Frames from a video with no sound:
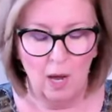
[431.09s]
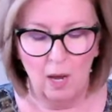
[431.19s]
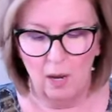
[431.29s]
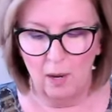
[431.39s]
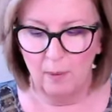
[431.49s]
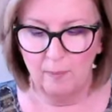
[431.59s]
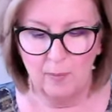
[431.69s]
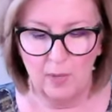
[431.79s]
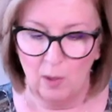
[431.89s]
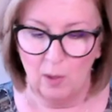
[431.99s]

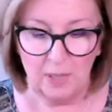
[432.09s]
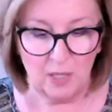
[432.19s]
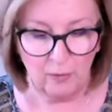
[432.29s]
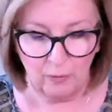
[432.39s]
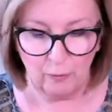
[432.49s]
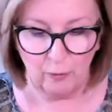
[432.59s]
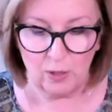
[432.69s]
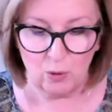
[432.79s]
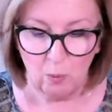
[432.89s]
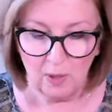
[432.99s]
Um, it'll be different for
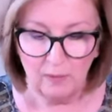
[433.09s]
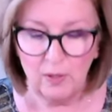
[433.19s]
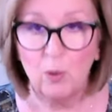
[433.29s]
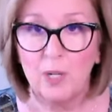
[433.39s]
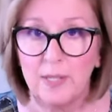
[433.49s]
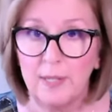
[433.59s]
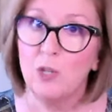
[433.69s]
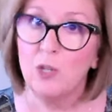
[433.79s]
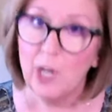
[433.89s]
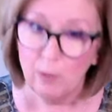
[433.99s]
each one of you because it's
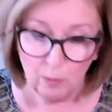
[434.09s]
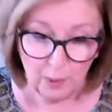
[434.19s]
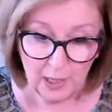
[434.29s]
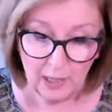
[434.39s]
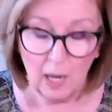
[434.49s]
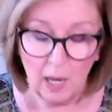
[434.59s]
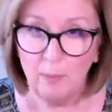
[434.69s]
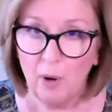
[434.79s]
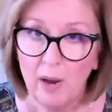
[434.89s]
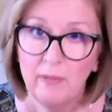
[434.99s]
a general reading, not a
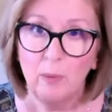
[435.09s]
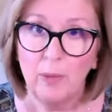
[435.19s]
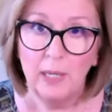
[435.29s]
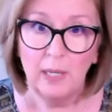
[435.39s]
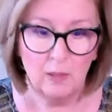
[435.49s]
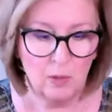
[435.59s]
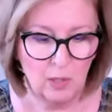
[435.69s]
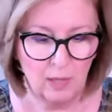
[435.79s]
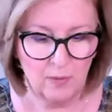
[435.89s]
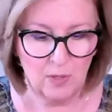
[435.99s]
private reading.
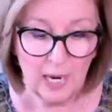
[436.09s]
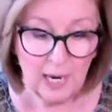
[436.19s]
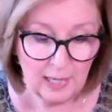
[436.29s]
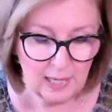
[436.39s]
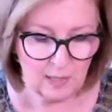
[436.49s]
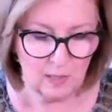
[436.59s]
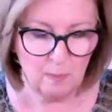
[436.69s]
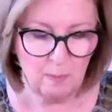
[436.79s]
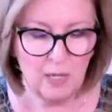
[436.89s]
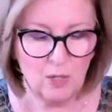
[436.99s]
So you have to take it as it
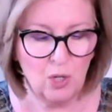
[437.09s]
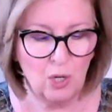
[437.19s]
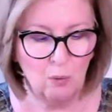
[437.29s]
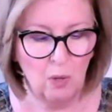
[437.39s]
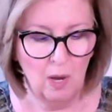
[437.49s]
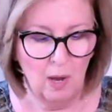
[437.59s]
speaks to you.